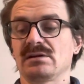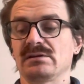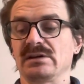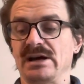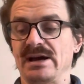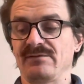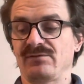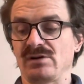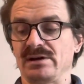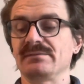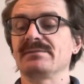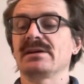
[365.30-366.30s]
The guy in
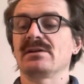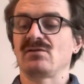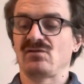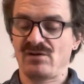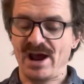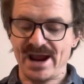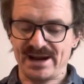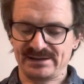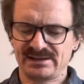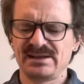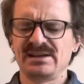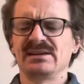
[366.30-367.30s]
front. Right.
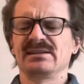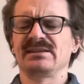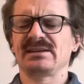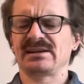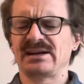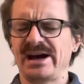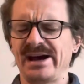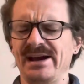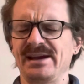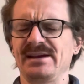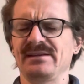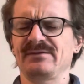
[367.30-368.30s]
The guy
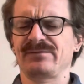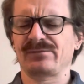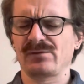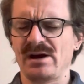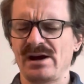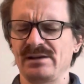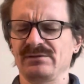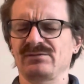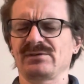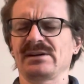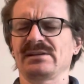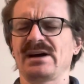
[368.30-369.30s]
in front
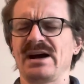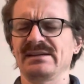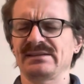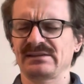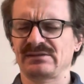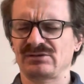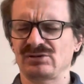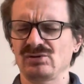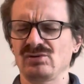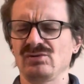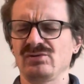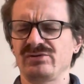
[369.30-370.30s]
realizes
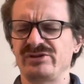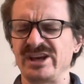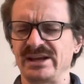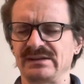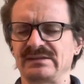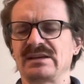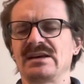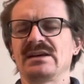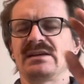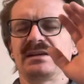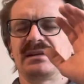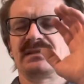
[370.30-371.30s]
two things
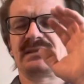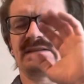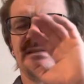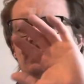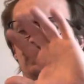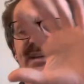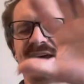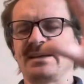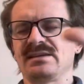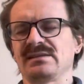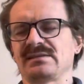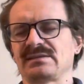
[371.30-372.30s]

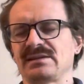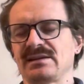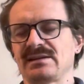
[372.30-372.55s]
simultaneously.